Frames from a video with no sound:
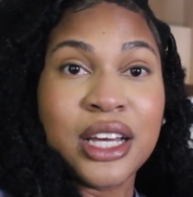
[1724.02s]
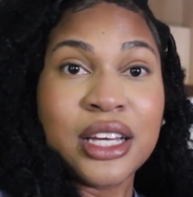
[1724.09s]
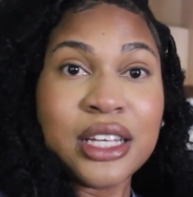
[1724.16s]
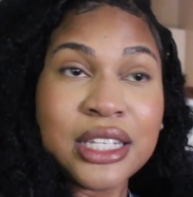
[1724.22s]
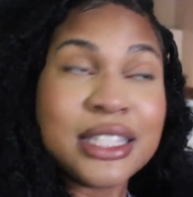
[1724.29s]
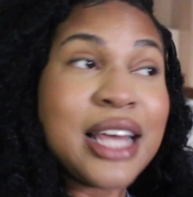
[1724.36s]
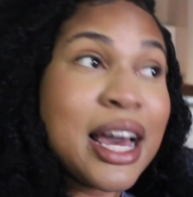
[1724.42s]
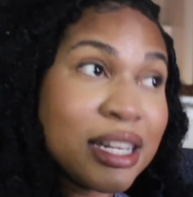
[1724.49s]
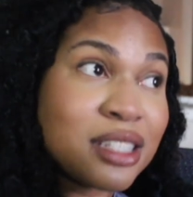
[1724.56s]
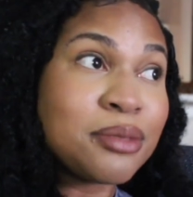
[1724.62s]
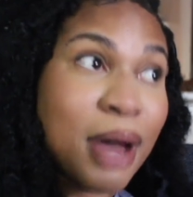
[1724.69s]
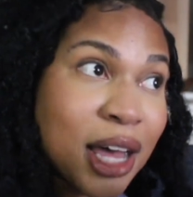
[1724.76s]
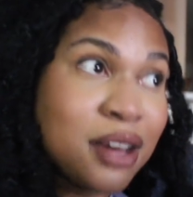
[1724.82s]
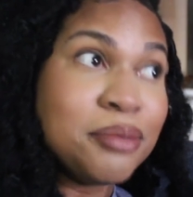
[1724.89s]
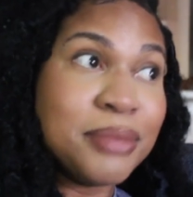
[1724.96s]
because that is
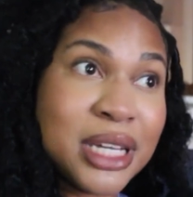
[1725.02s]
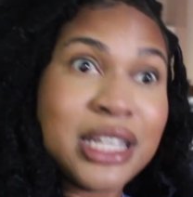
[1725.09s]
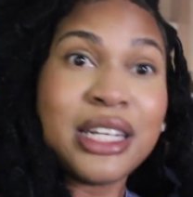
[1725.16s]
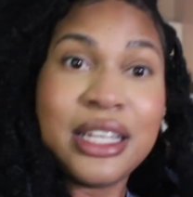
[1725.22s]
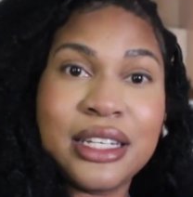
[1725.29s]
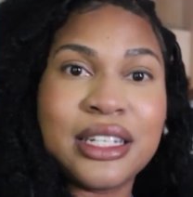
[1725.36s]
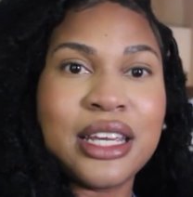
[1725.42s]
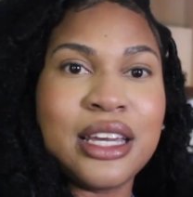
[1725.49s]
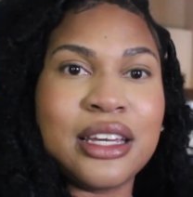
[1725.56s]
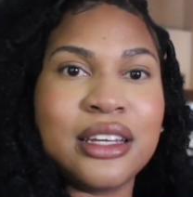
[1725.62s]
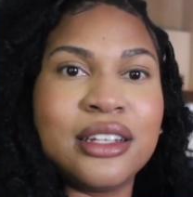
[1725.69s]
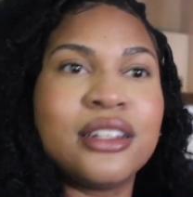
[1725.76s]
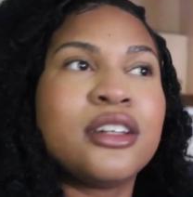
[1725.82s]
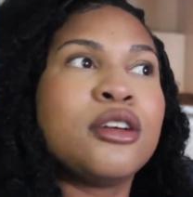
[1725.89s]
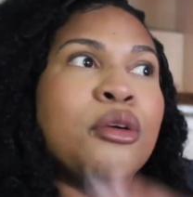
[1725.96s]
my immediate
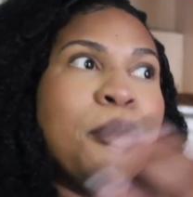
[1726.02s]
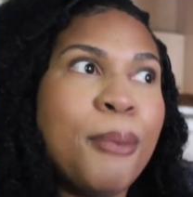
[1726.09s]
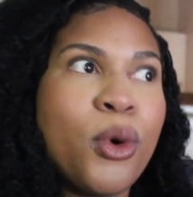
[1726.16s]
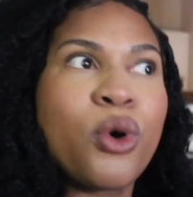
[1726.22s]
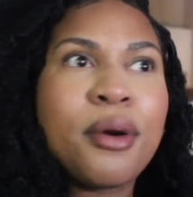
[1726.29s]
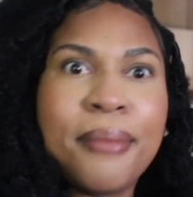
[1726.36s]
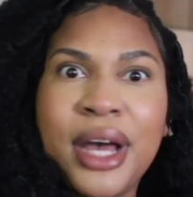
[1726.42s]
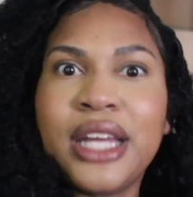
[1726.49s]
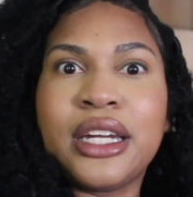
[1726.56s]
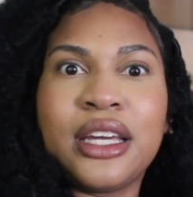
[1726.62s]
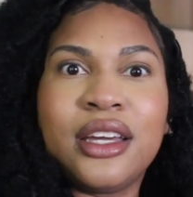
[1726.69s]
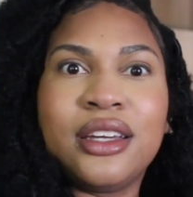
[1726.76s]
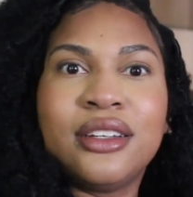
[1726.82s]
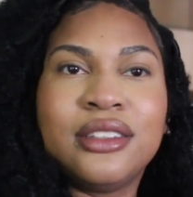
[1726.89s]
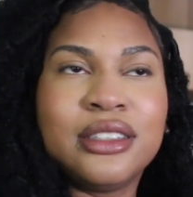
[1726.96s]
need, more
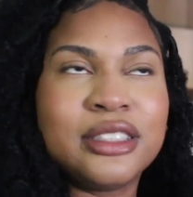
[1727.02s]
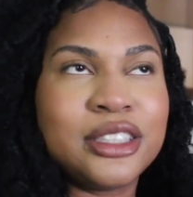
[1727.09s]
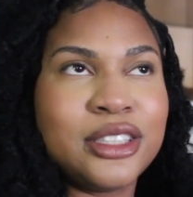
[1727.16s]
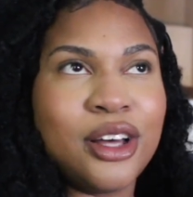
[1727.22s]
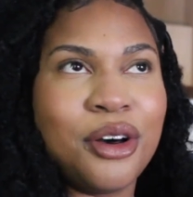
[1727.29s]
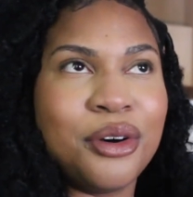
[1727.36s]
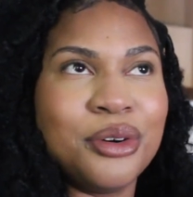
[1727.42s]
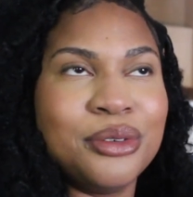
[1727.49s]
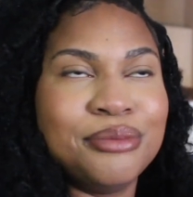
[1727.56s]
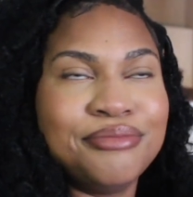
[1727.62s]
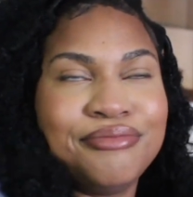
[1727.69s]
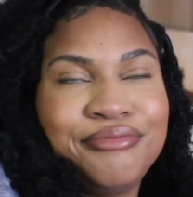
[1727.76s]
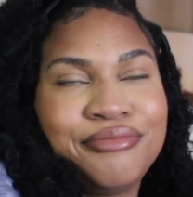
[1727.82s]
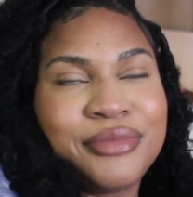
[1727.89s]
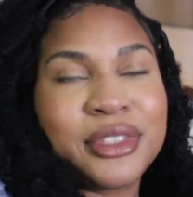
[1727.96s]
money. So
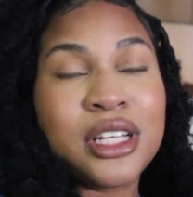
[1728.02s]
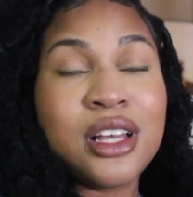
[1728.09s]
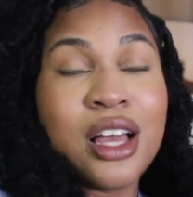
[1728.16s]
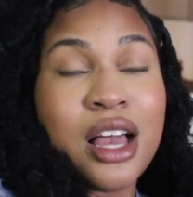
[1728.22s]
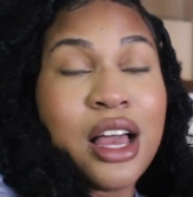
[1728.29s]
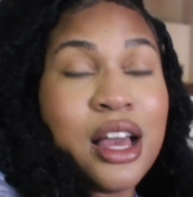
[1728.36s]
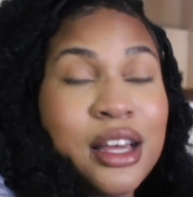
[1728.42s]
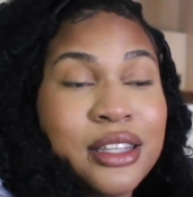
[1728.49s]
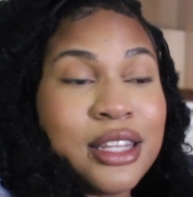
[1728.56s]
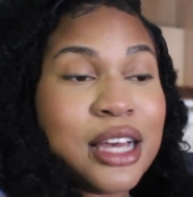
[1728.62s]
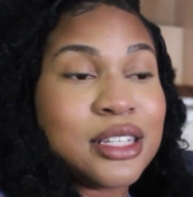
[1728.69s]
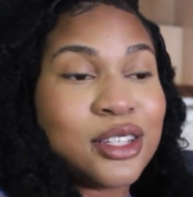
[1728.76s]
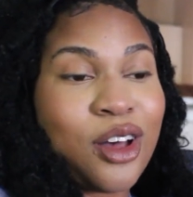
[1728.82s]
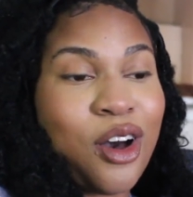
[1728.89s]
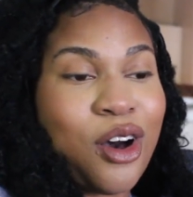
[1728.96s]

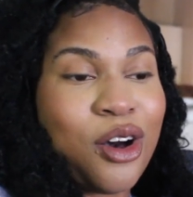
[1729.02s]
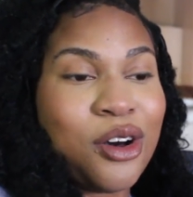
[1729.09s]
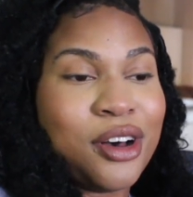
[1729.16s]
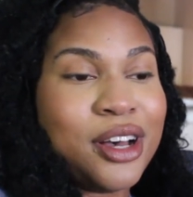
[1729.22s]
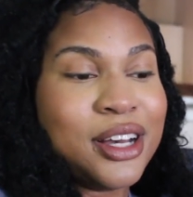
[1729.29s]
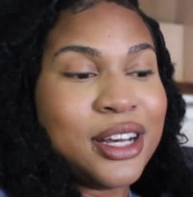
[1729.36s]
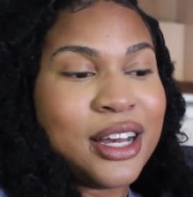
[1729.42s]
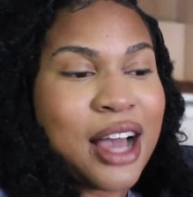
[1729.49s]
that's all.